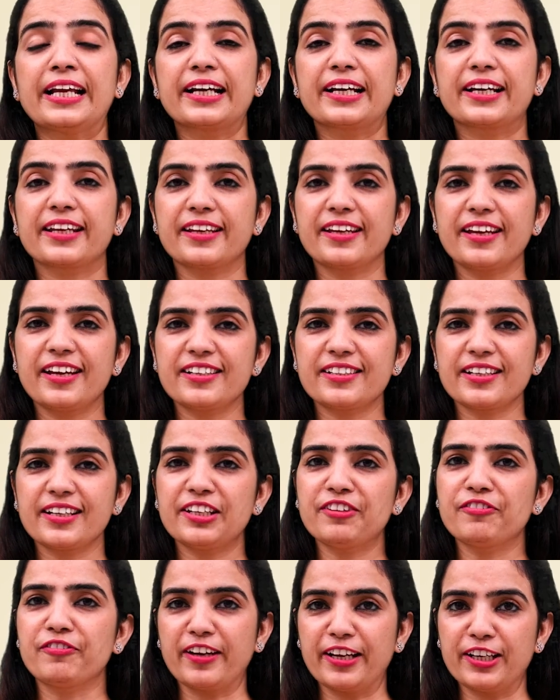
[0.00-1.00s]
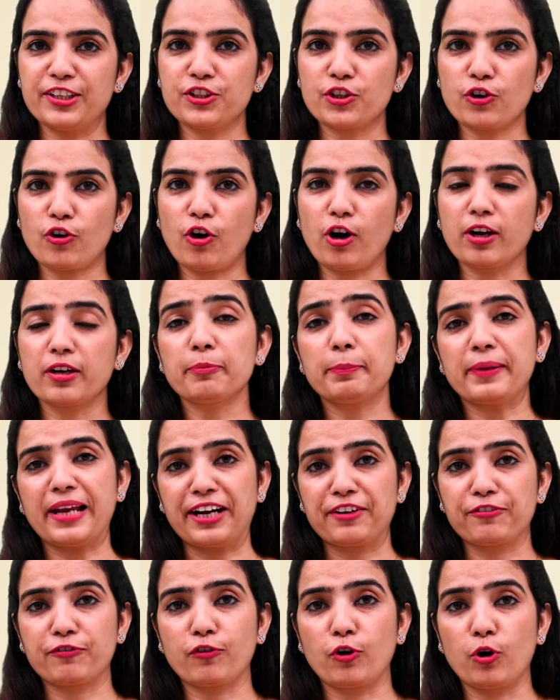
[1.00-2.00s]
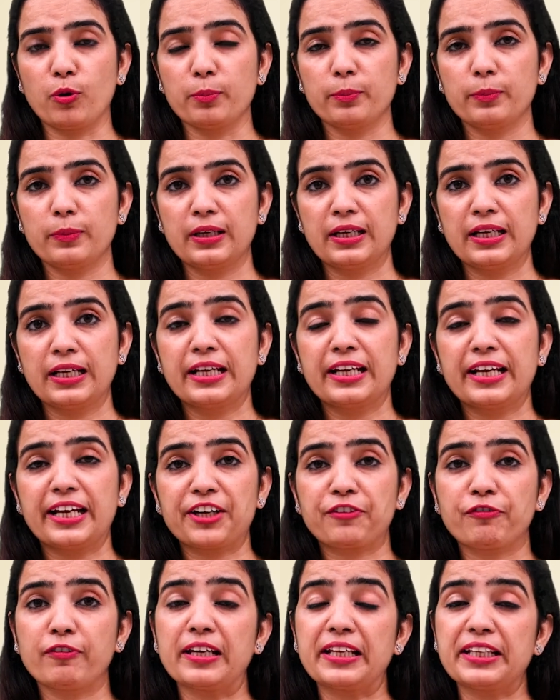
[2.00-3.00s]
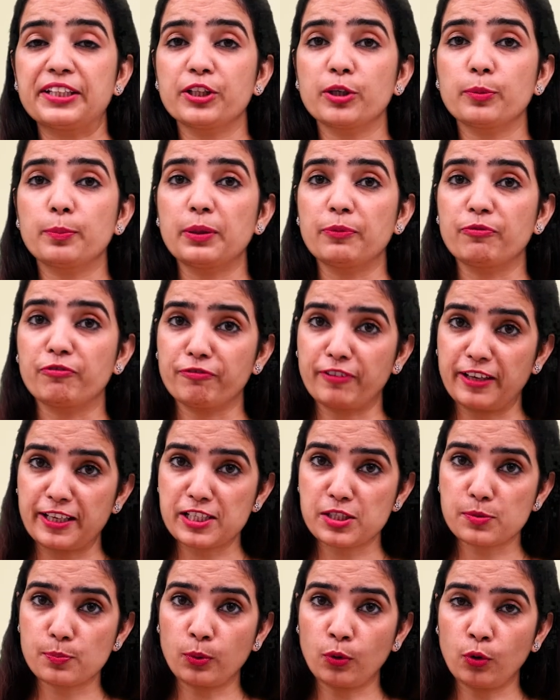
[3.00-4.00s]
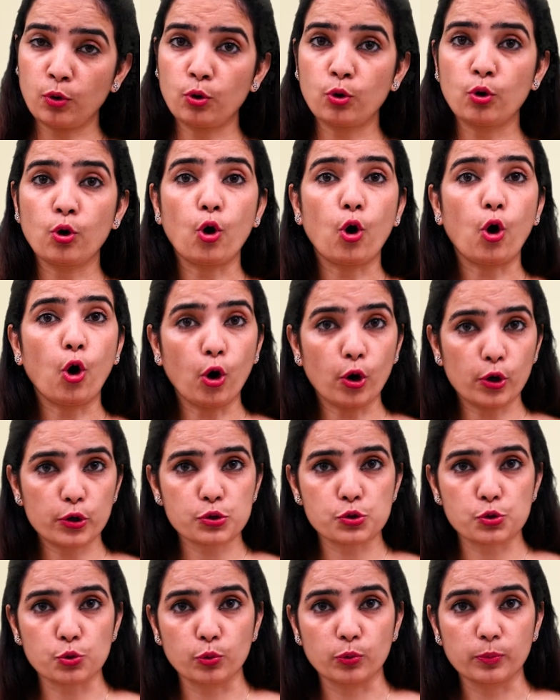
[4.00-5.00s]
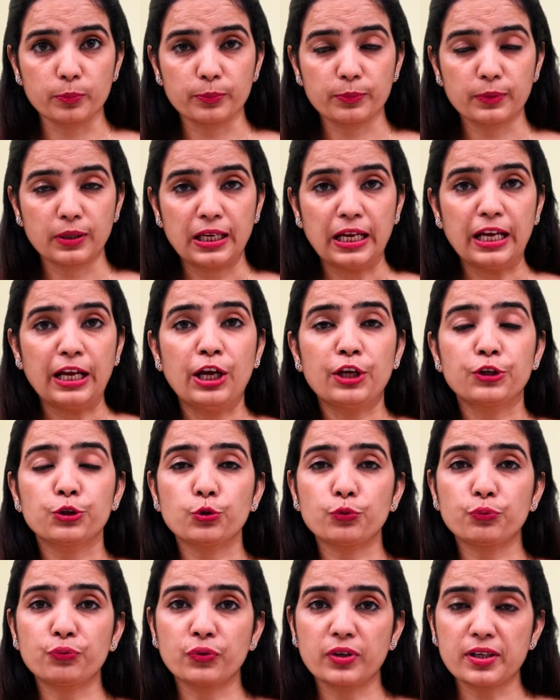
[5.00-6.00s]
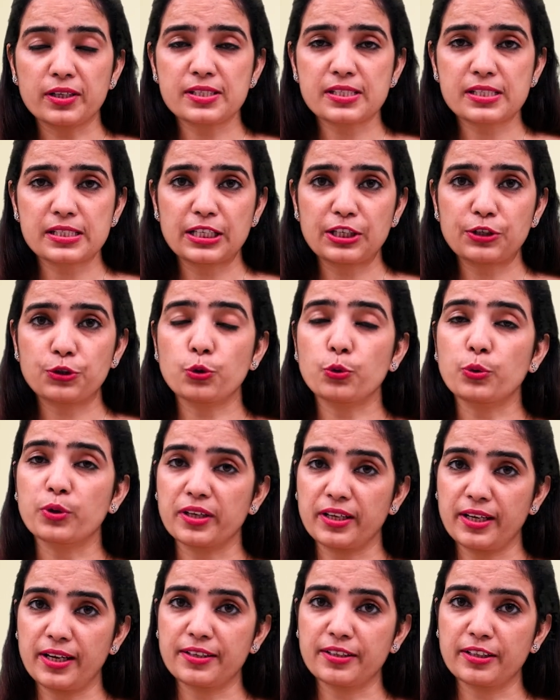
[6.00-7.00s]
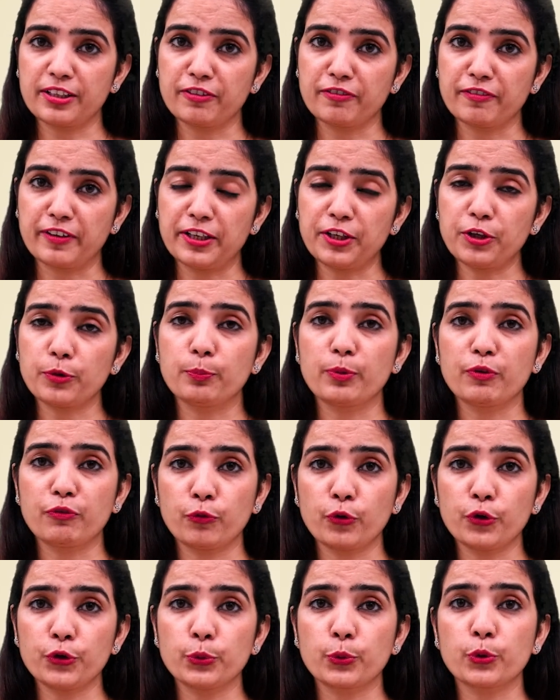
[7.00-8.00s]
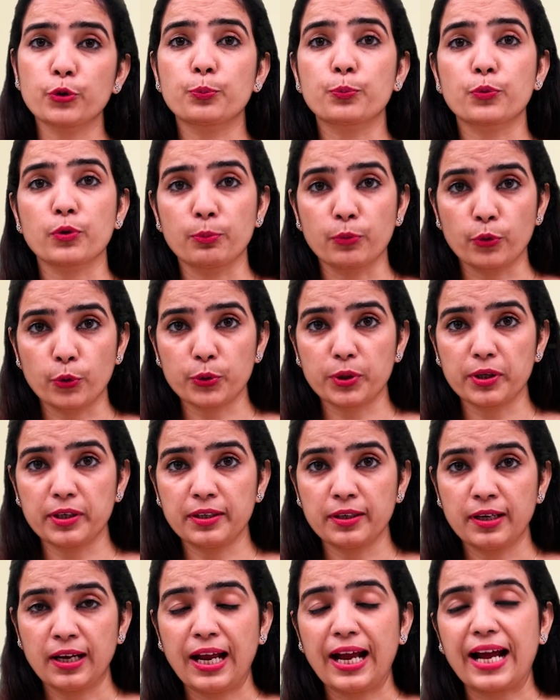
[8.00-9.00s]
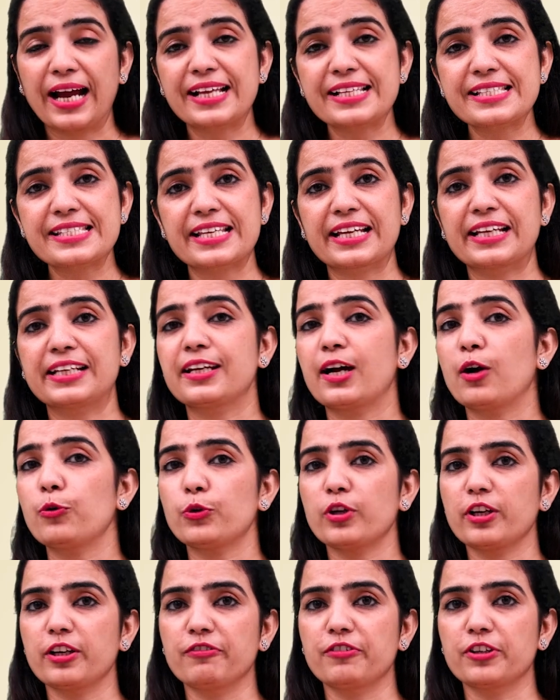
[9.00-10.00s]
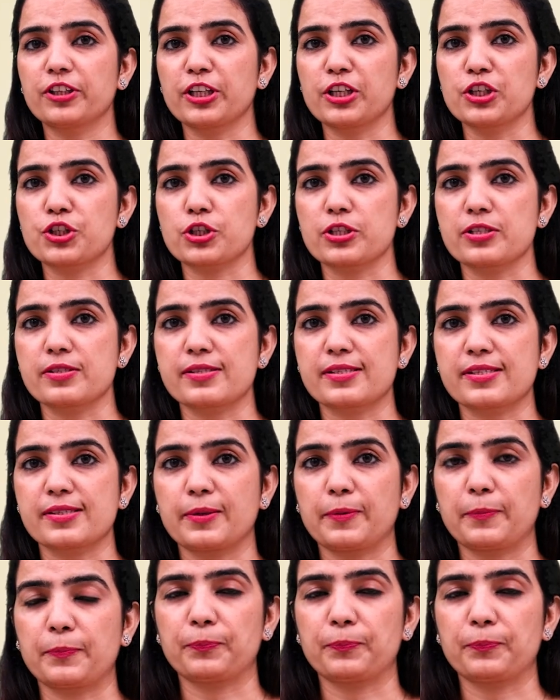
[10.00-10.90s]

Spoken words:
Create an event on a platform. It will either be Facebook or Zoom. You first need to create an event before you could promote it and send out invitations.